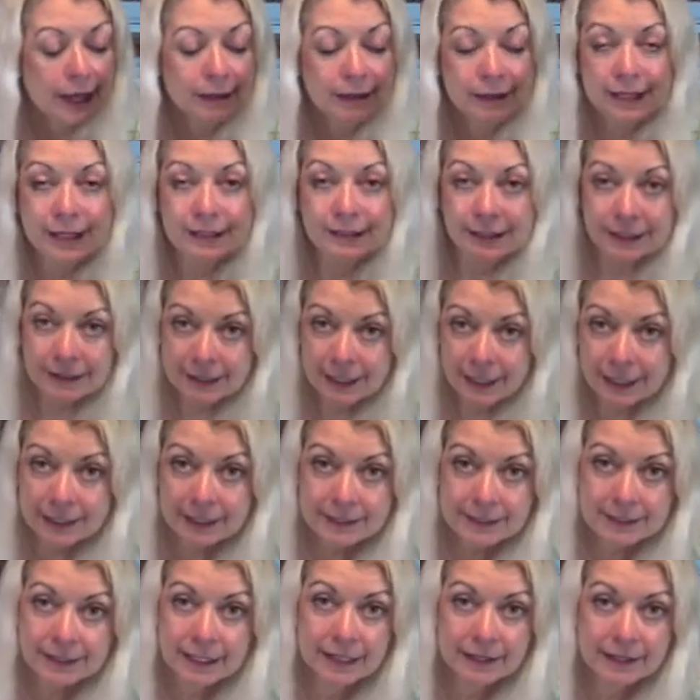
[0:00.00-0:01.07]
this is, like I
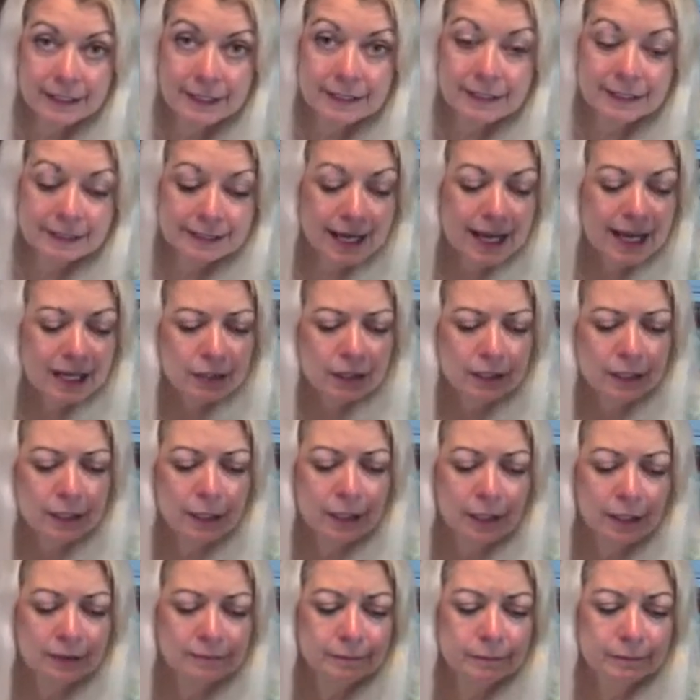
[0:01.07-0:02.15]
said, this is actually
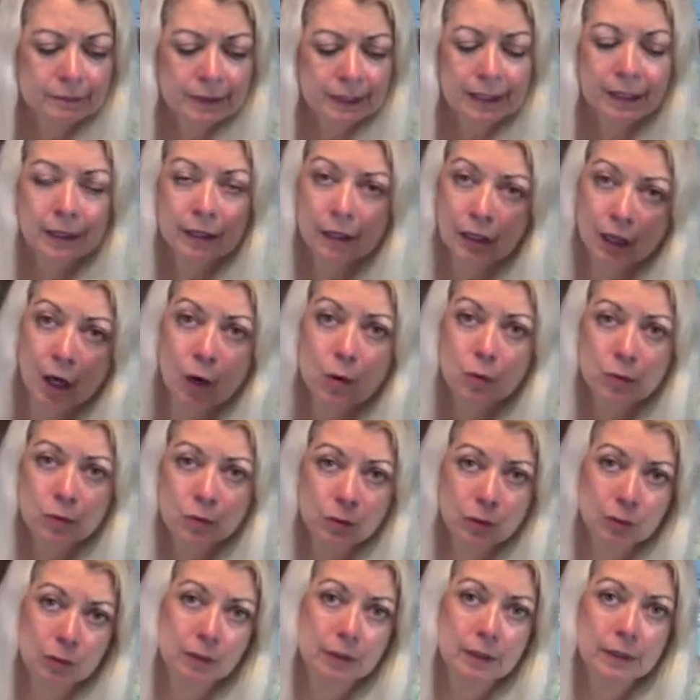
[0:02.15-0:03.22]
a
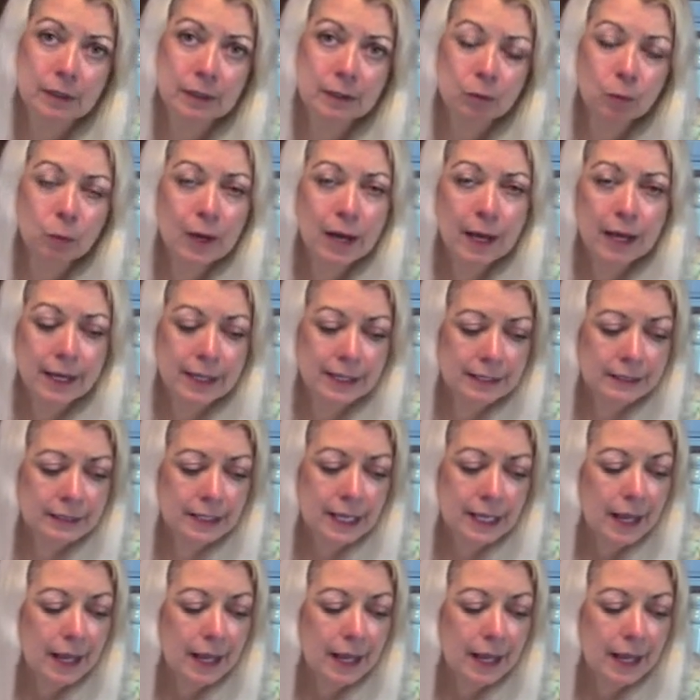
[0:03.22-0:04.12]
local wine,